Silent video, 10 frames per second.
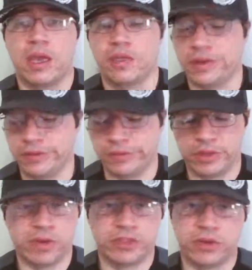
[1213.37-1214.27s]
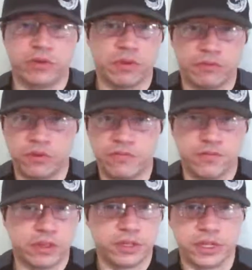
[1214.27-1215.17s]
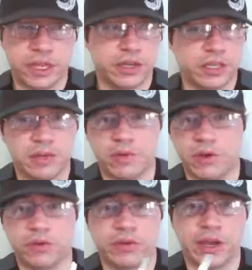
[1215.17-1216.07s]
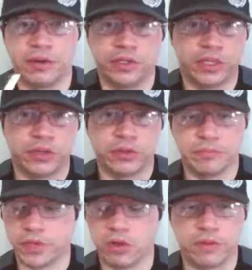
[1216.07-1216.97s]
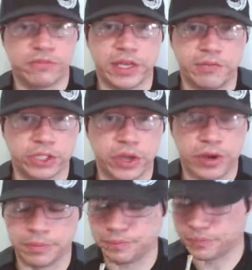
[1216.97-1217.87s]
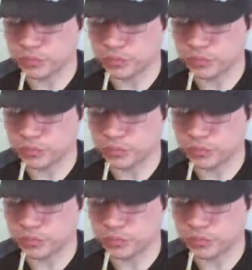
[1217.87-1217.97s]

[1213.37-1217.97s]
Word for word: And then the matero will refill it again and keep going around until all the flavor's gone.